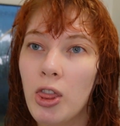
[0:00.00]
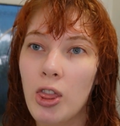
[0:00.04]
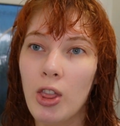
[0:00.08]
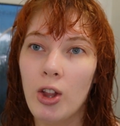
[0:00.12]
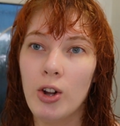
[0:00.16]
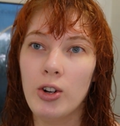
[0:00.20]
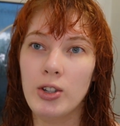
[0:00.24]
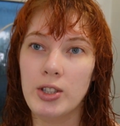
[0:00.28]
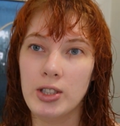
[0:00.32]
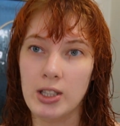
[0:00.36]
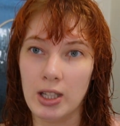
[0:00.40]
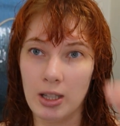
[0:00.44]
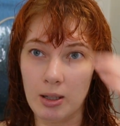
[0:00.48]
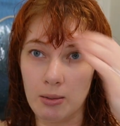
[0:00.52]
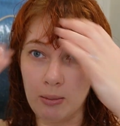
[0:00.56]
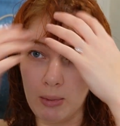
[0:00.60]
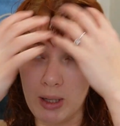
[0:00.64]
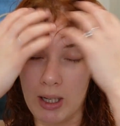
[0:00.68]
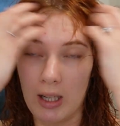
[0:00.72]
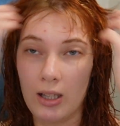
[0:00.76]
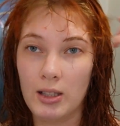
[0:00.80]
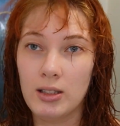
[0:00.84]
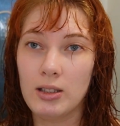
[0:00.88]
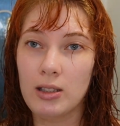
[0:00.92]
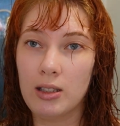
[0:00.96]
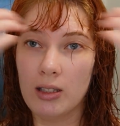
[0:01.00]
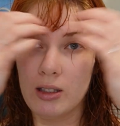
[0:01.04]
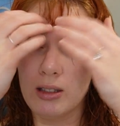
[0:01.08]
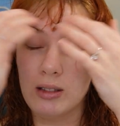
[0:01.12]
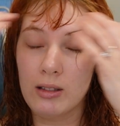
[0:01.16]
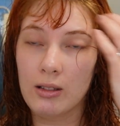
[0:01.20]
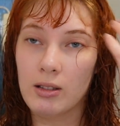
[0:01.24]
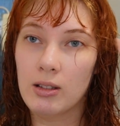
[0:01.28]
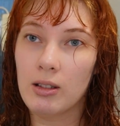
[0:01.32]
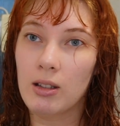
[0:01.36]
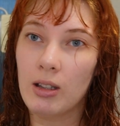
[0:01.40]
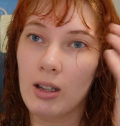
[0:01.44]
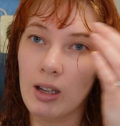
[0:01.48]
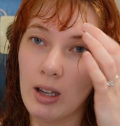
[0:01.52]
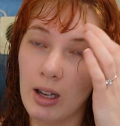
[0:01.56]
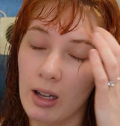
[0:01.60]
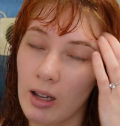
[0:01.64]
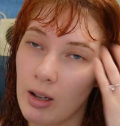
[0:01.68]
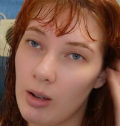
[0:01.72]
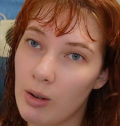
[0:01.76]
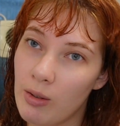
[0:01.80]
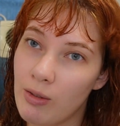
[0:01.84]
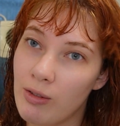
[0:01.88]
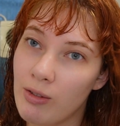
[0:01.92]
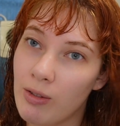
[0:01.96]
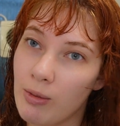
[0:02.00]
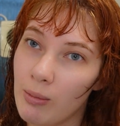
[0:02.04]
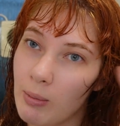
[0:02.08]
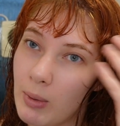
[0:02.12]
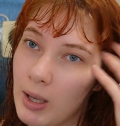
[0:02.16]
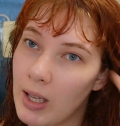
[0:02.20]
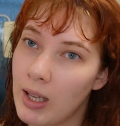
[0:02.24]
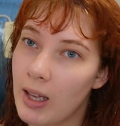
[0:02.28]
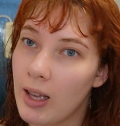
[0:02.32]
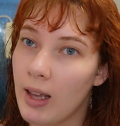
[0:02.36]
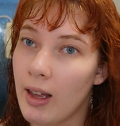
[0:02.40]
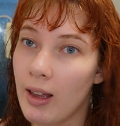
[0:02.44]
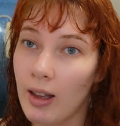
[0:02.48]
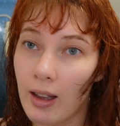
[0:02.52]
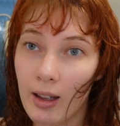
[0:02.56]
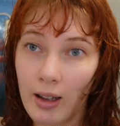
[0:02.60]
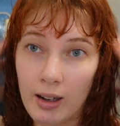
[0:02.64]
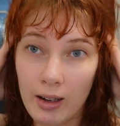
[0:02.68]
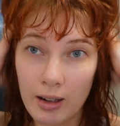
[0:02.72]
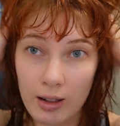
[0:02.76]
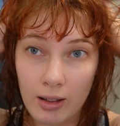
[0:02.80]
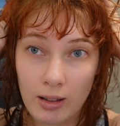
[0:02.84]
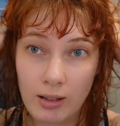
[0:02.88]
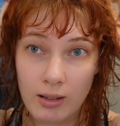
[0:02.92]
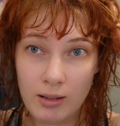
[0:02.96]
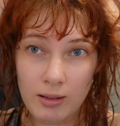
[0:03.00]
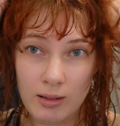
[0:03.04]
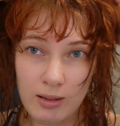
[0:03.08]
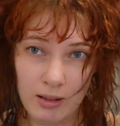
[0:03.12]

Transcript: 13-minute cut of my hair.